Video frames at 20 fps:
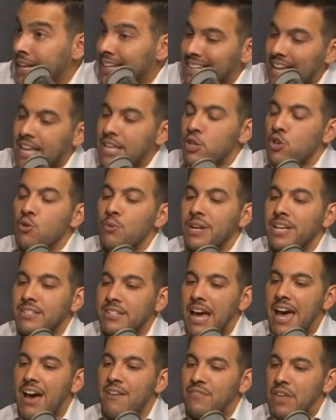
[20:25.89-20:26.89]
Like, you need
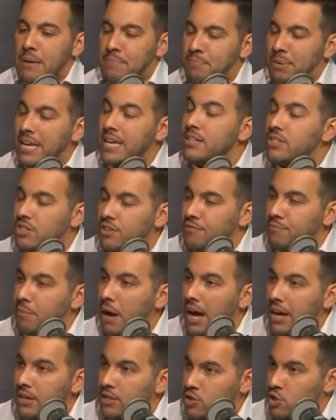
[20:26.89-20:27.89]
to have that peace of
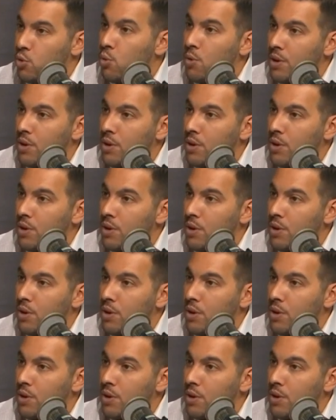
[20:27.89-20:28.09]
mind as an